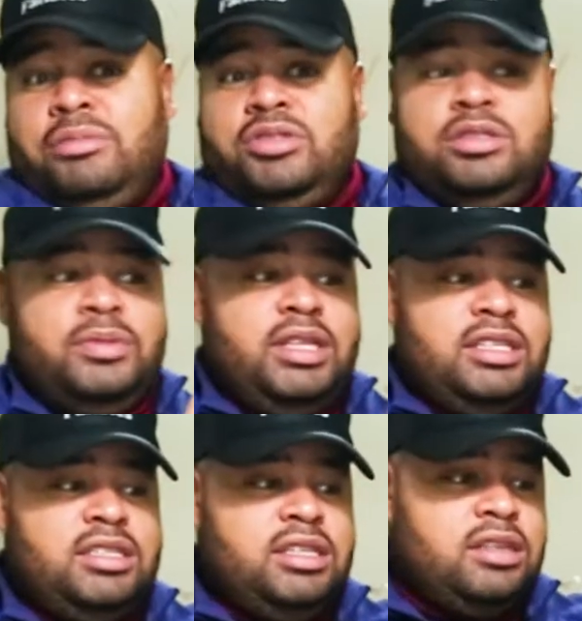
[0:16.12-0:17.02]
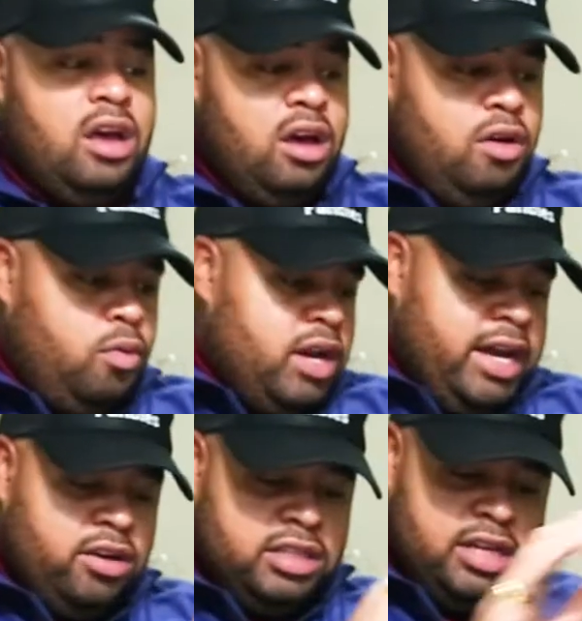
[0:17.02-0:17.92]
options, but this is what
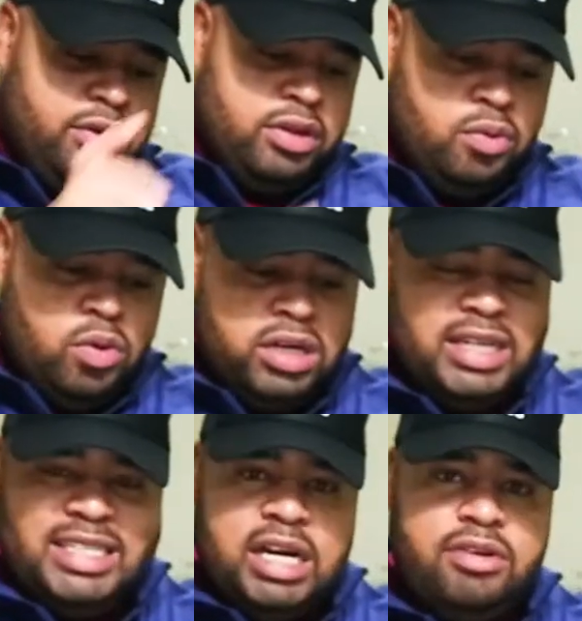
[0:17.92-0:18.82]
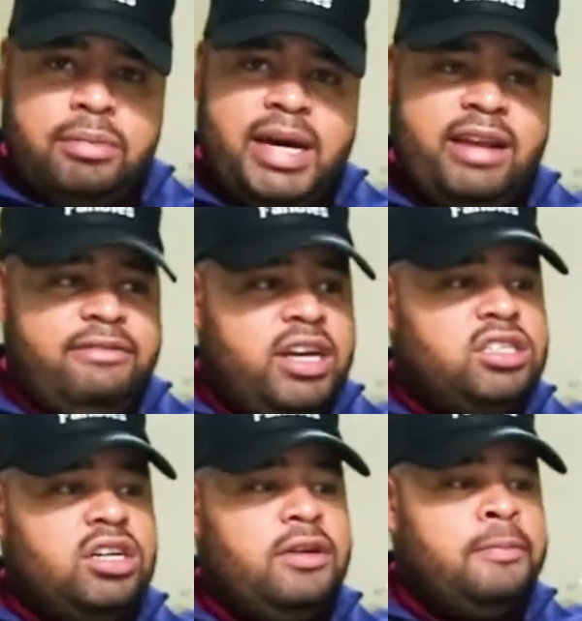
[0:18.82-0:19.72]
I got anyway, the 1TB
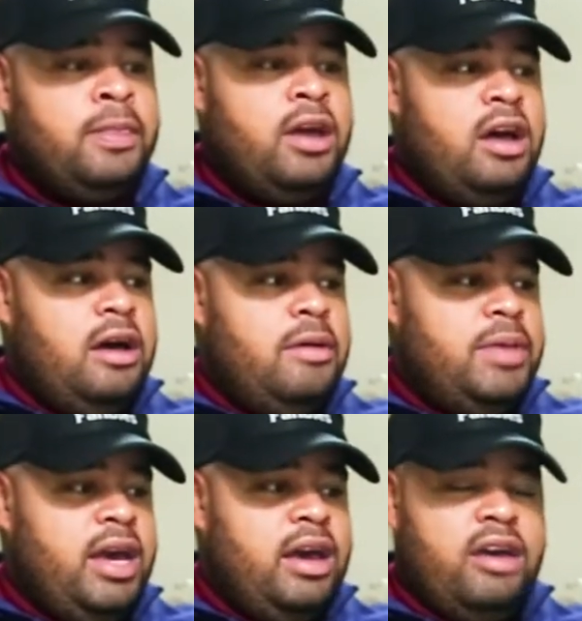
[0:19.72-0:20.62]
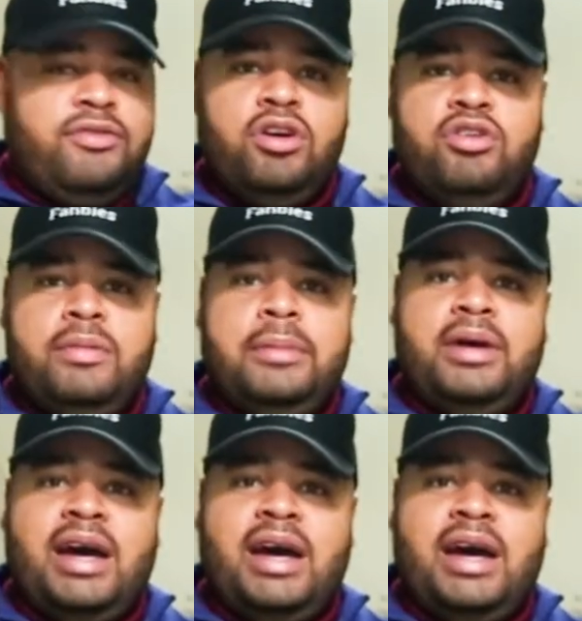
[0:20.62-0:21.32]
version. Yeah, if you all remember,